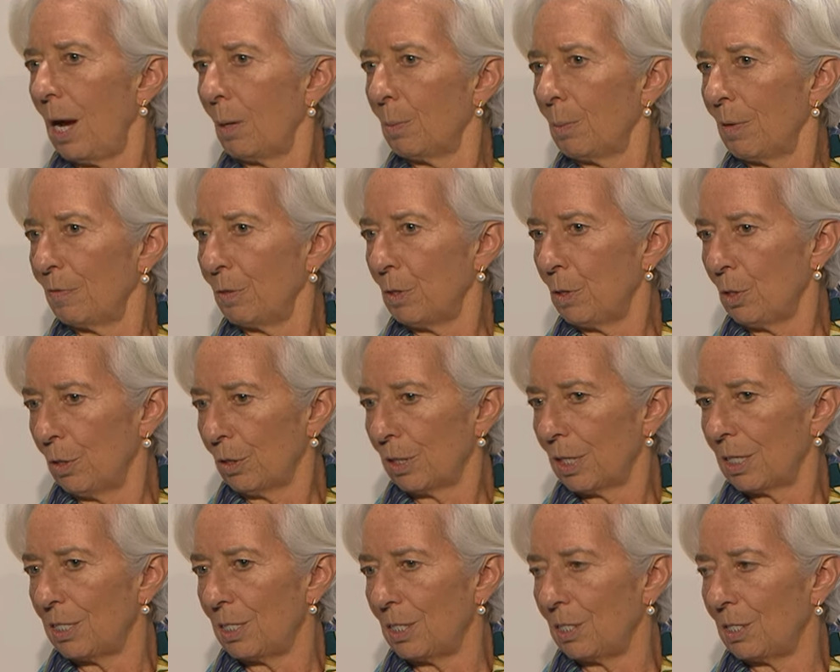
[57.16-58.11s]
however you look
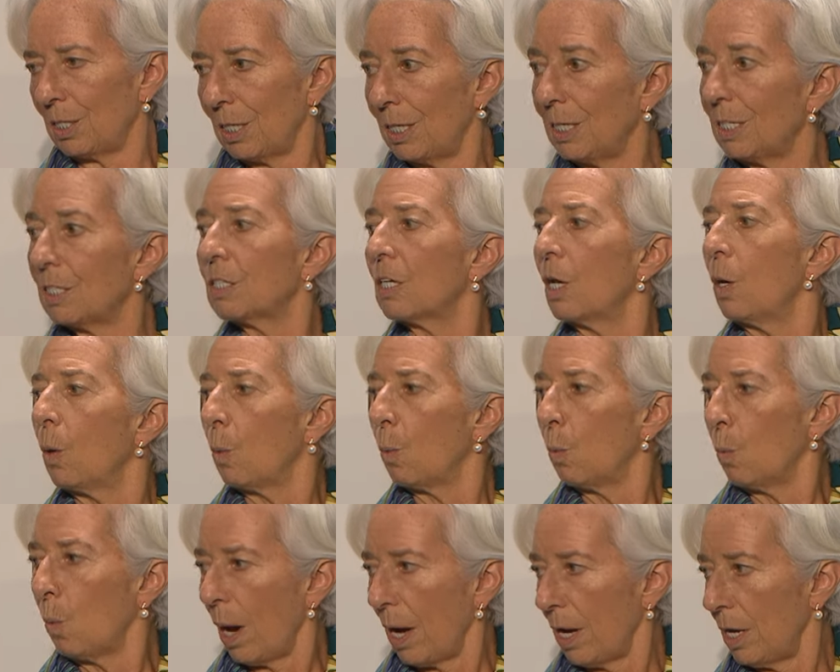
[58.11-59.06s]
at it, is
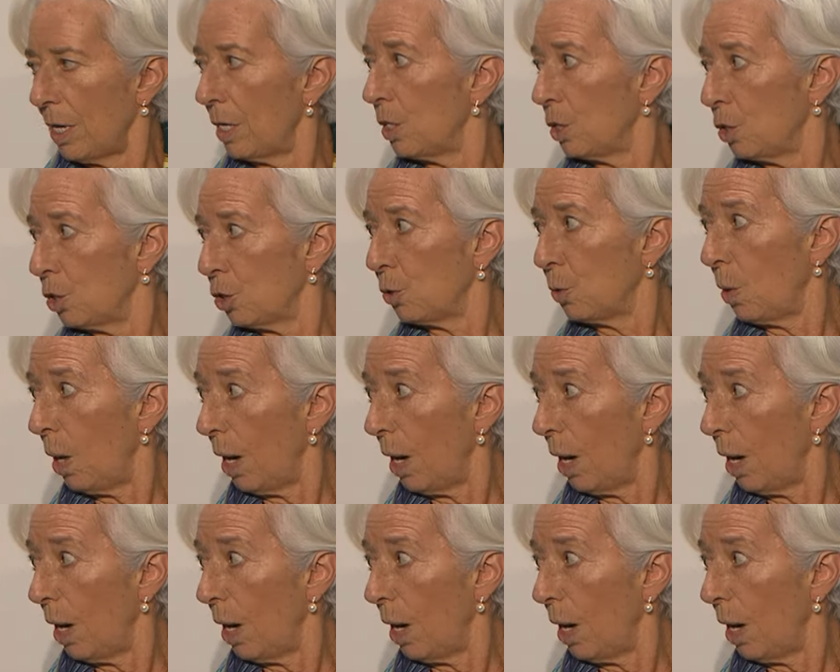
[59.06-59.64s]
way too